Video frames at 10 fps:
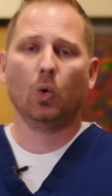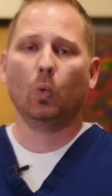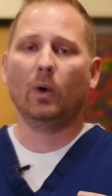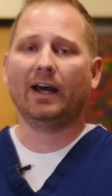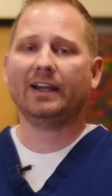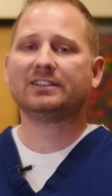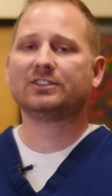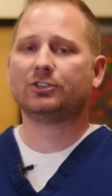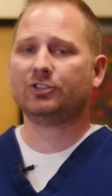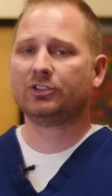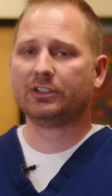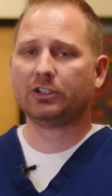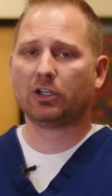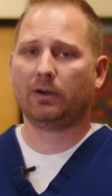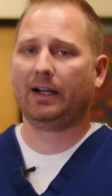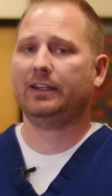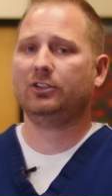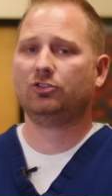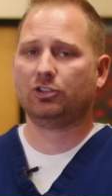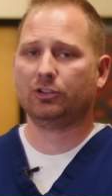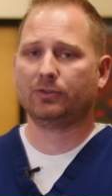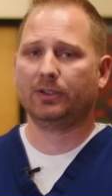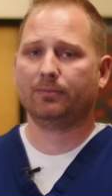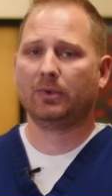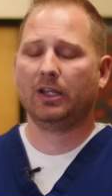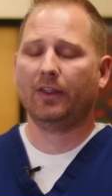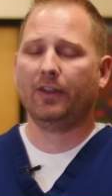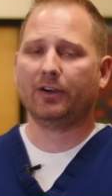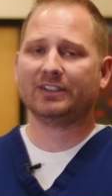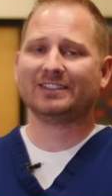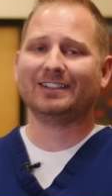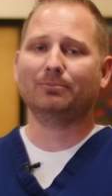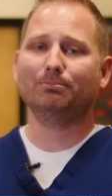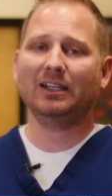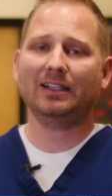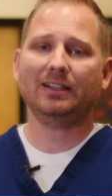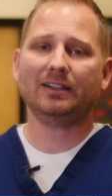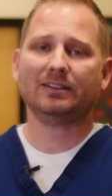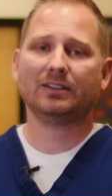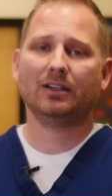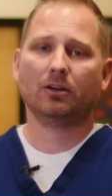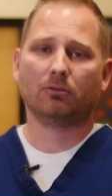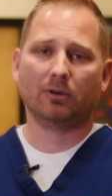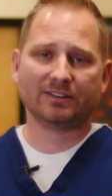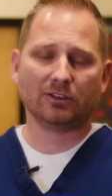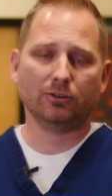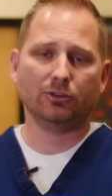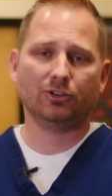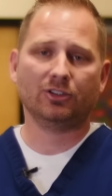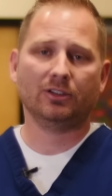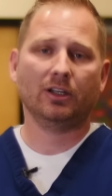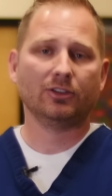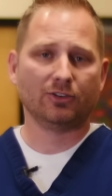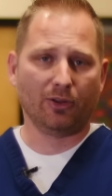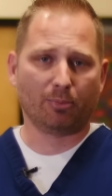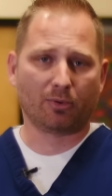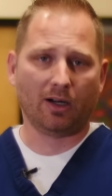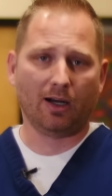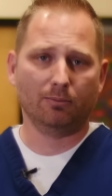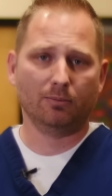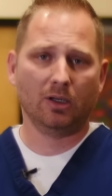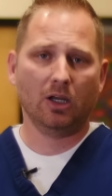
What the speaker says: When I surgically correct these children, there is an immediate resolution to the problem.